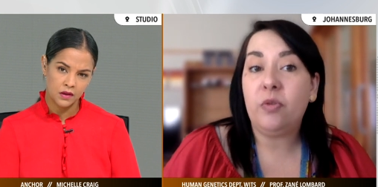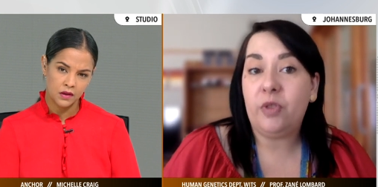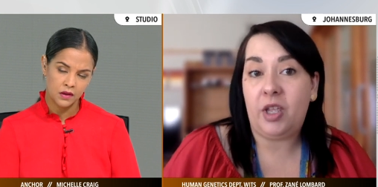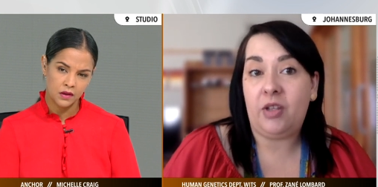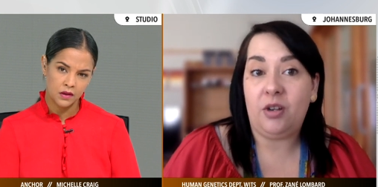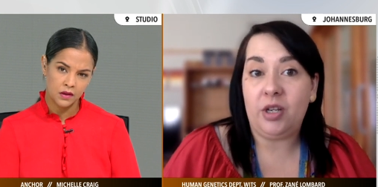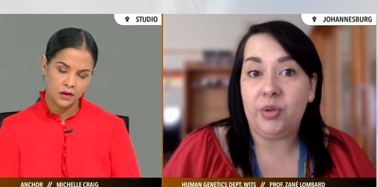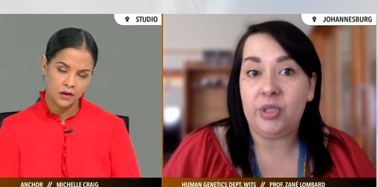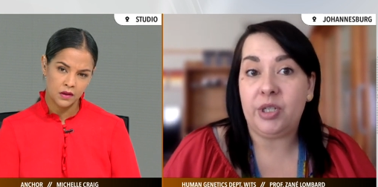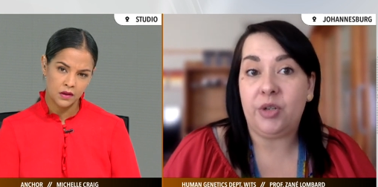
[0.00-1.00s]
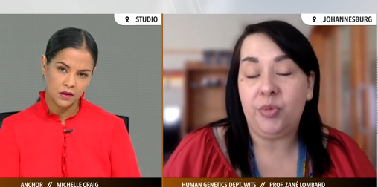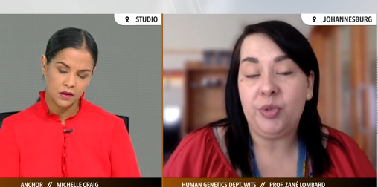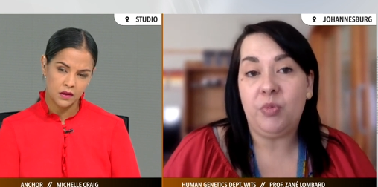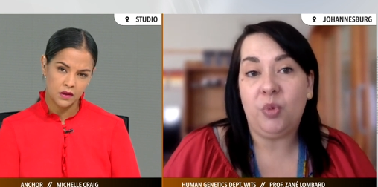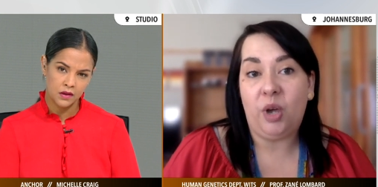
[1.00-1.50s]
Speaker 1: of the ethno-linguistic
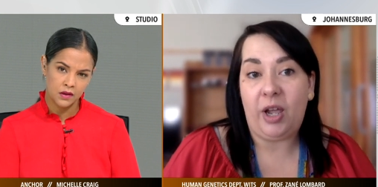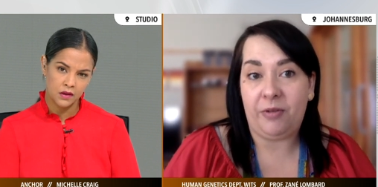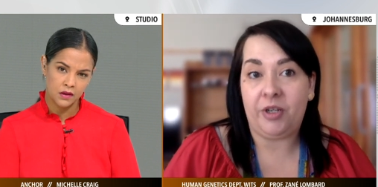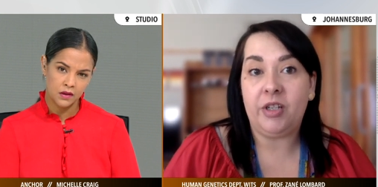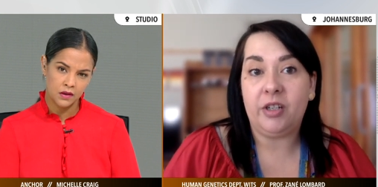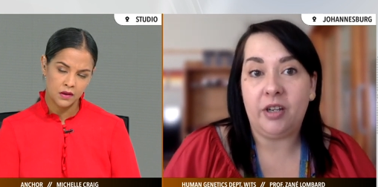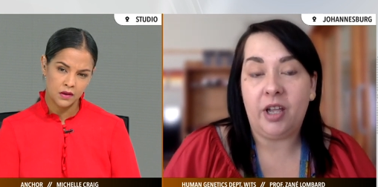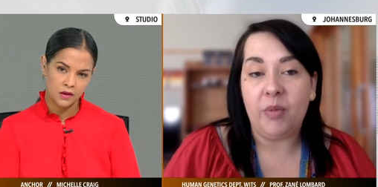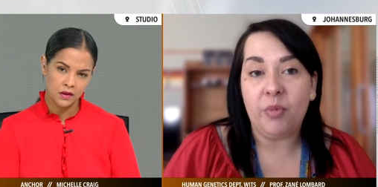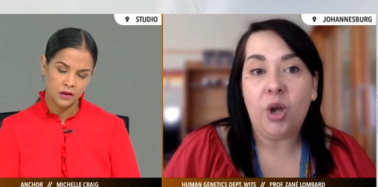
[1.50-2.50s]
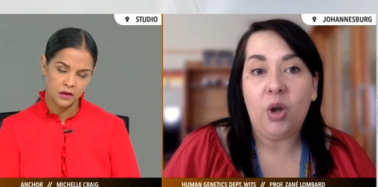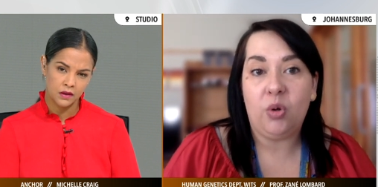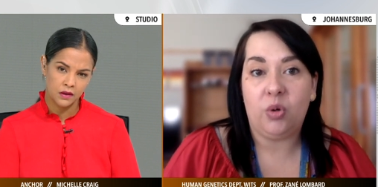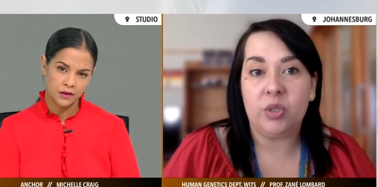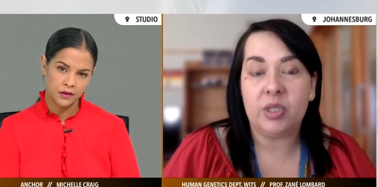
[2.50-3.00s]
groups and more African um,
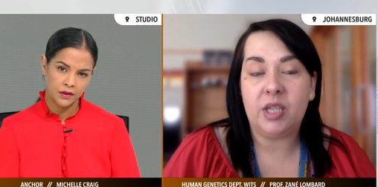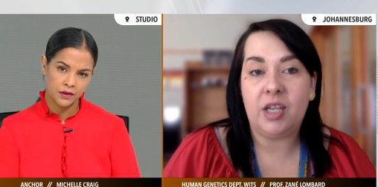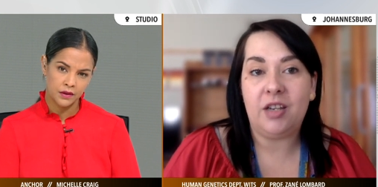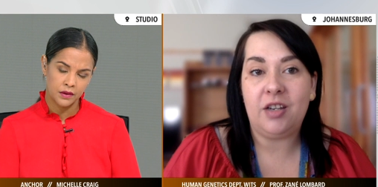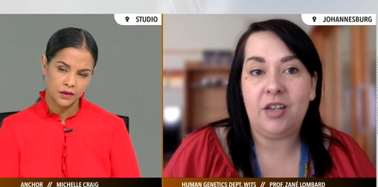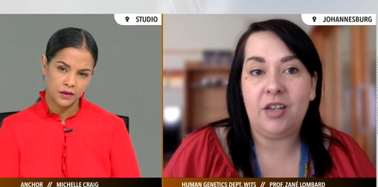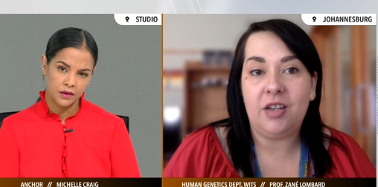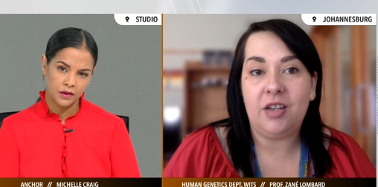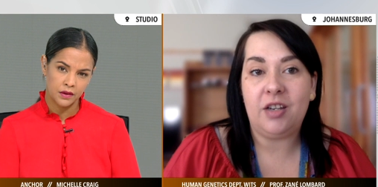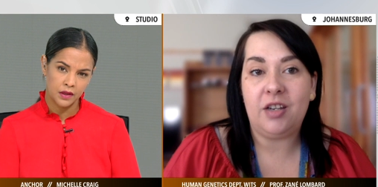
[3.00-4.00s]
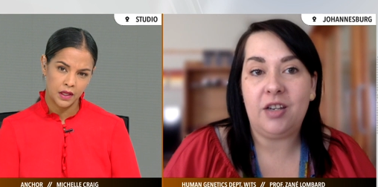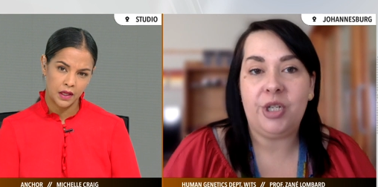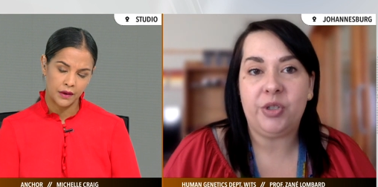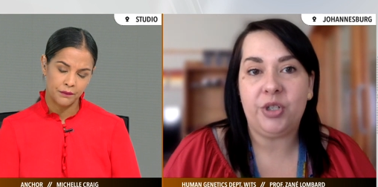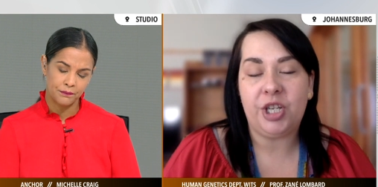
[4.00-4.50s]
cohorts in, in genomics
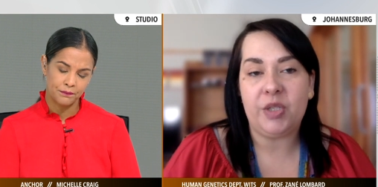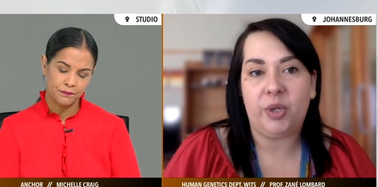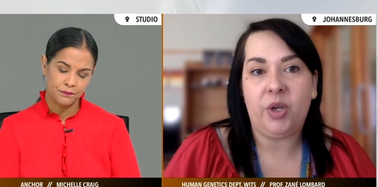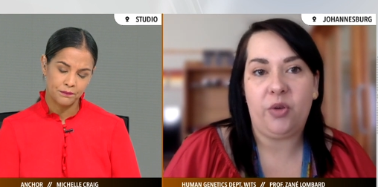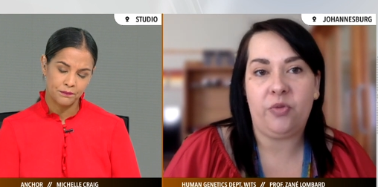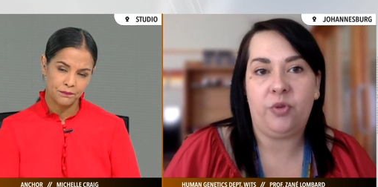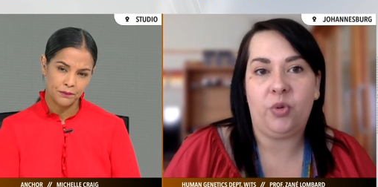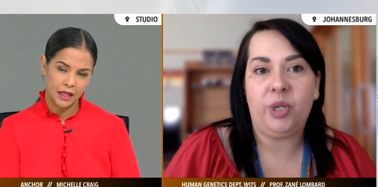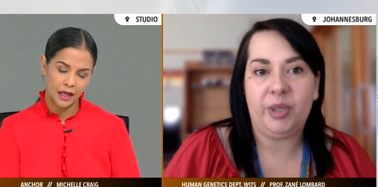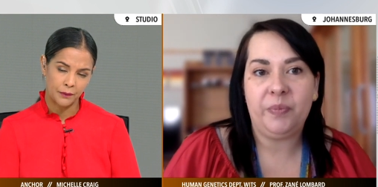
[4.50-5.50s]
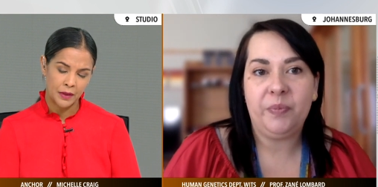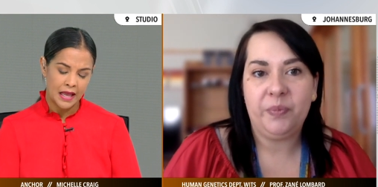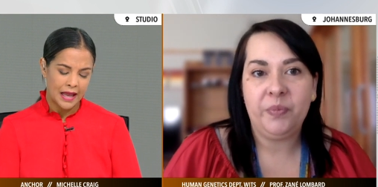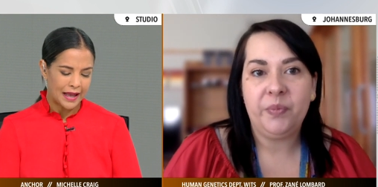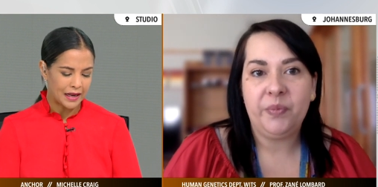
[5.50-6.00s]
research as we go forward. Yeah.
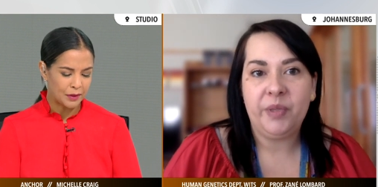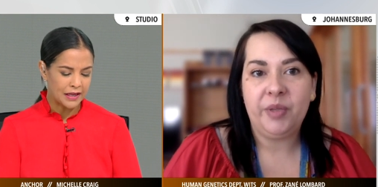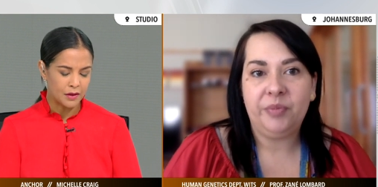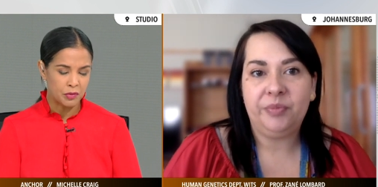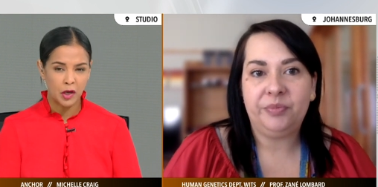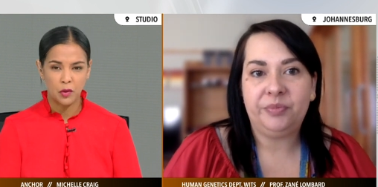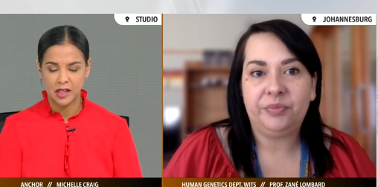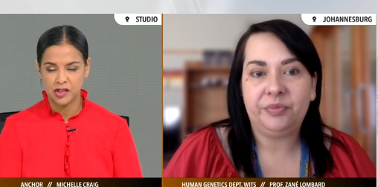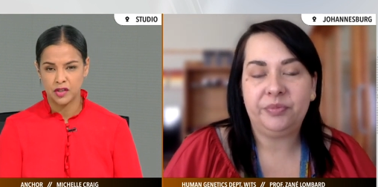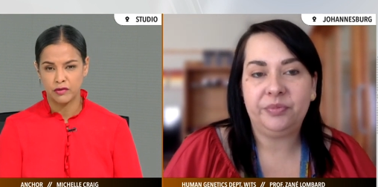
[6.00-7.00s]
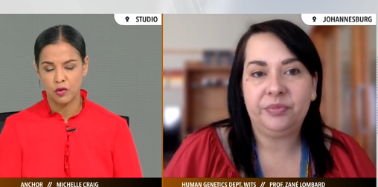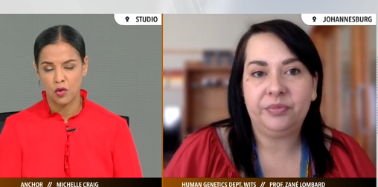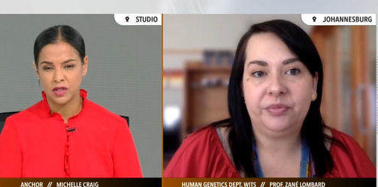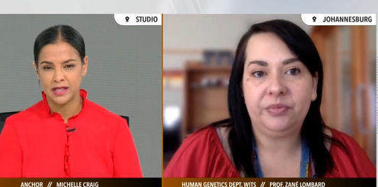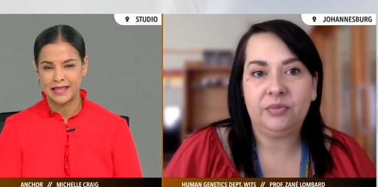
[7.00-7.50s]
Speaker 2: And I mean, the big question, of
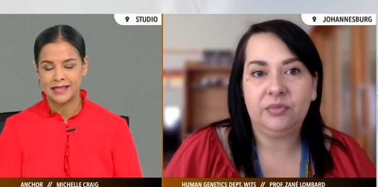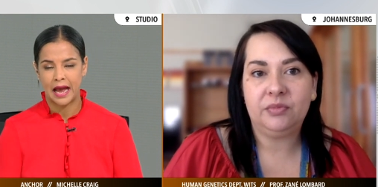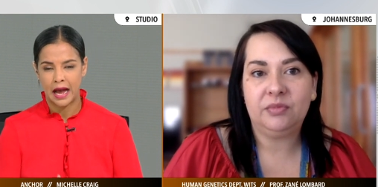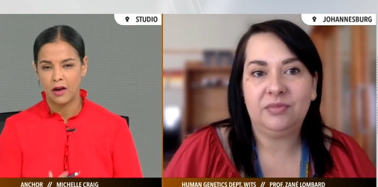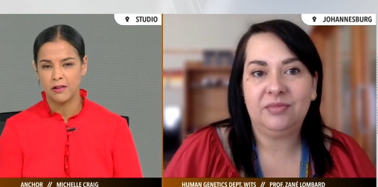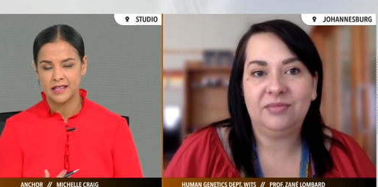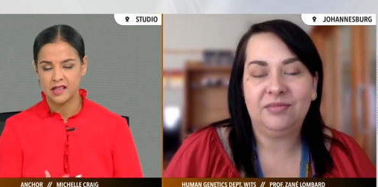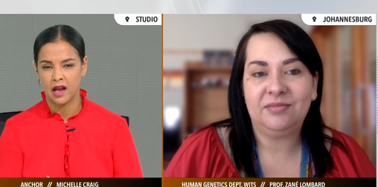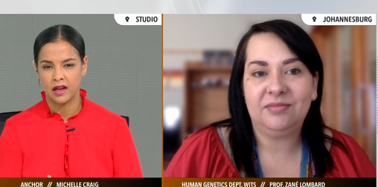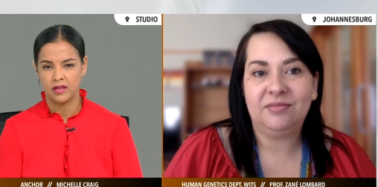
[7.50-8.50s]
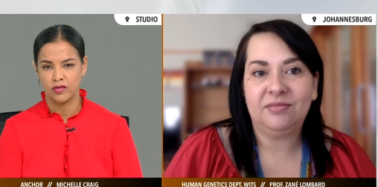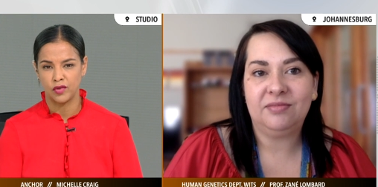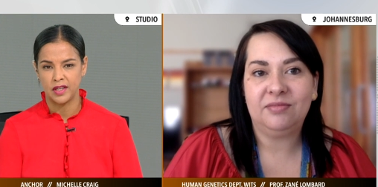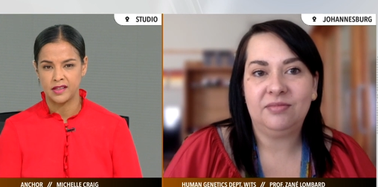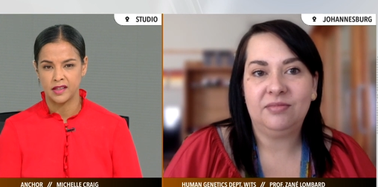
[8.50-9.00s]
course, is how this kind of
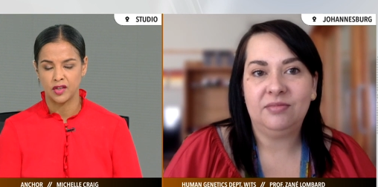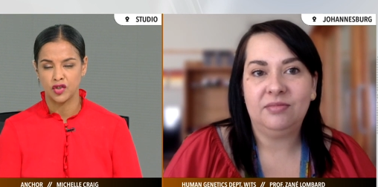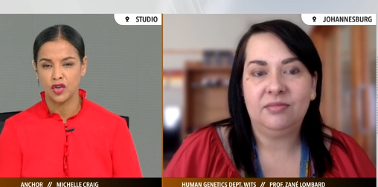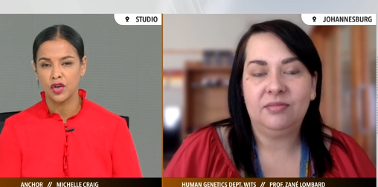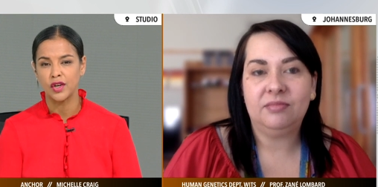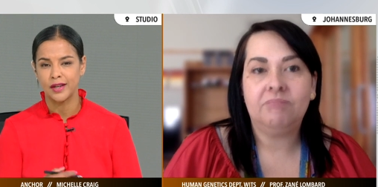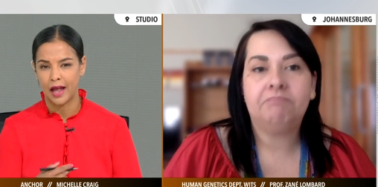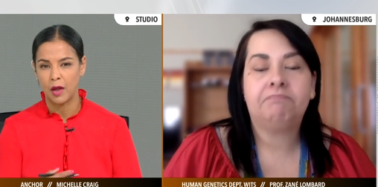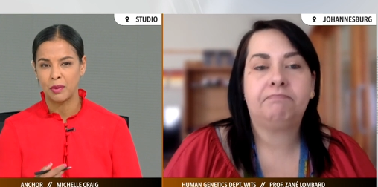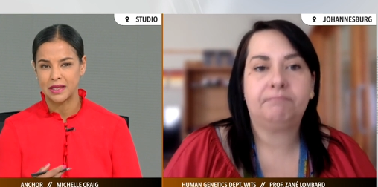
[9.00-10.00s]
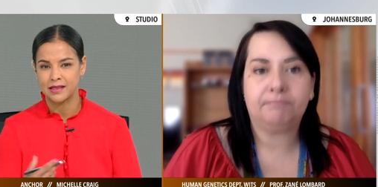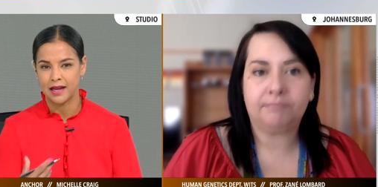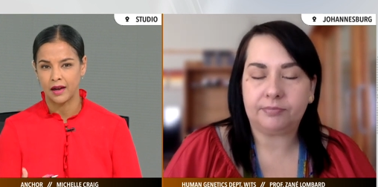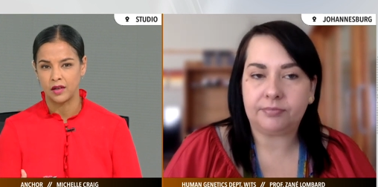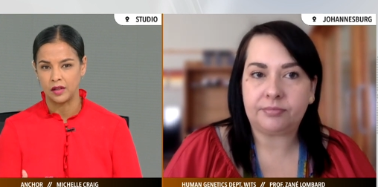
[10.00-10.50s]
research could help us
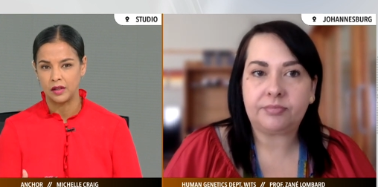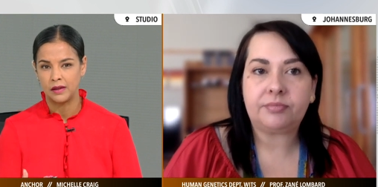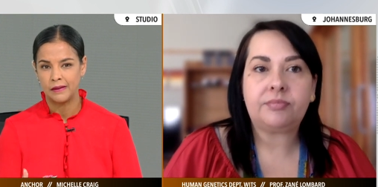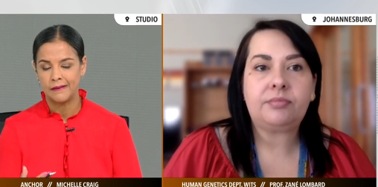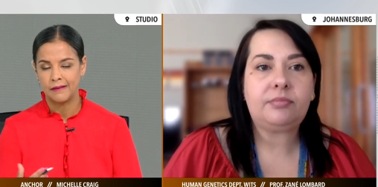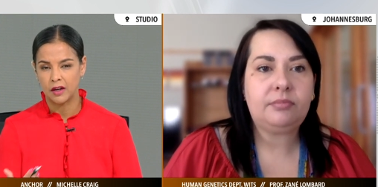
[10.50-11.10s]
tackle the